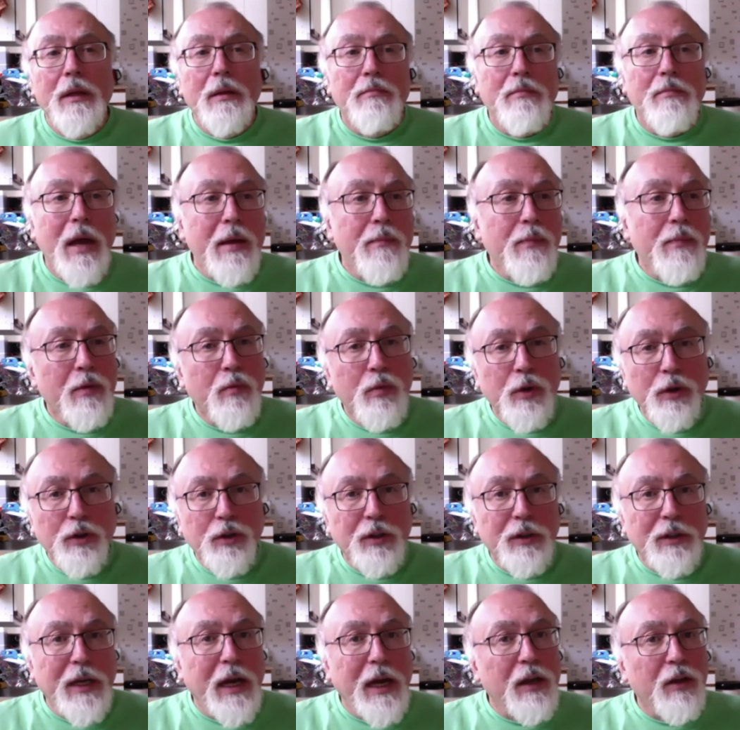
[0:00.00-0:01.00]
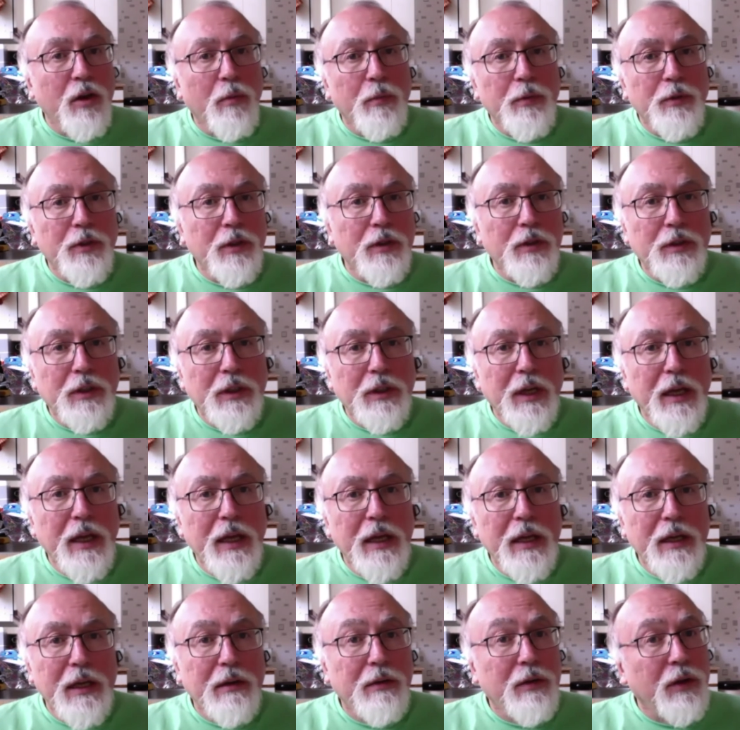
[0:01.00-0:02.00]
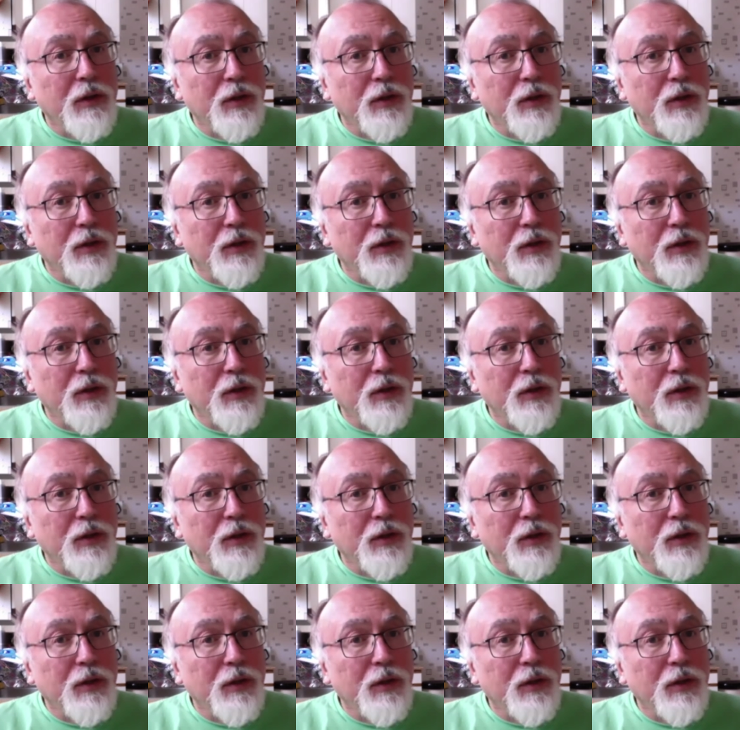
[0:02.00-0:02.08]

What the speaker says: maybe we should take the opportunity here